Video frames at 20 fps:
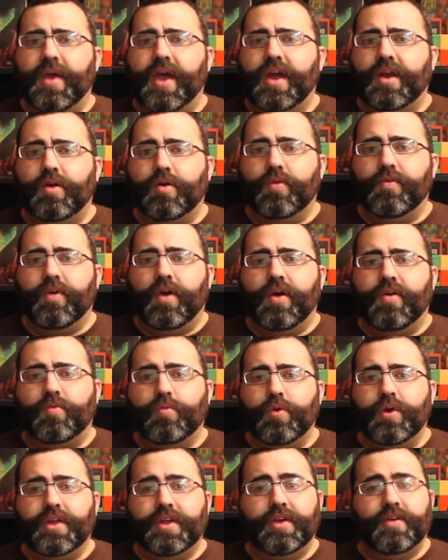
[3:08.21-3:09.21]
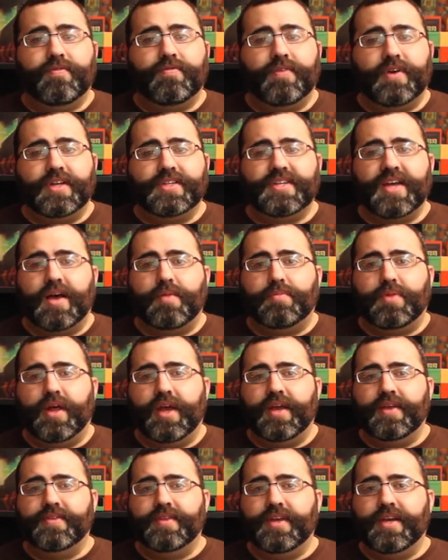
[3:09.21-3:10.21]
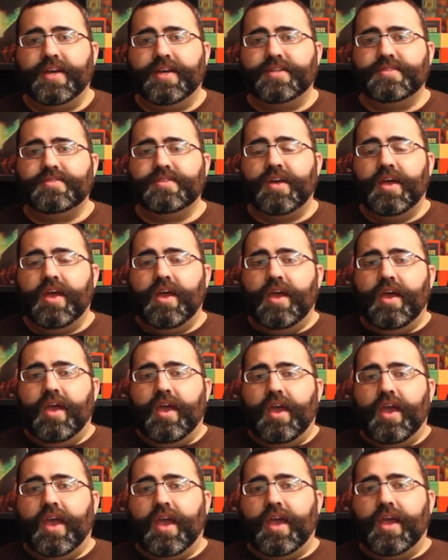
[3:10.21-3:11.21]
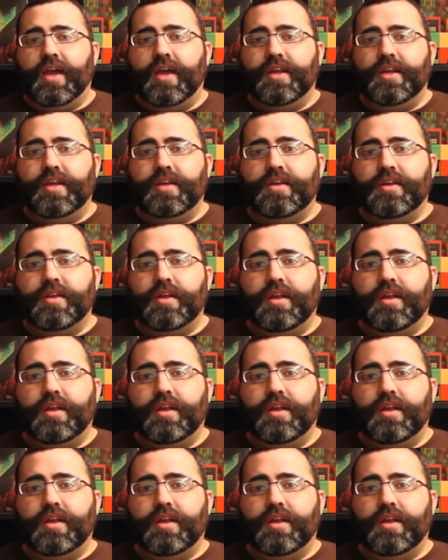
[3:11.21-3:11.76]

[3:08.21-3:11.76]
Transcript: I had a, a really a fun time playing this, and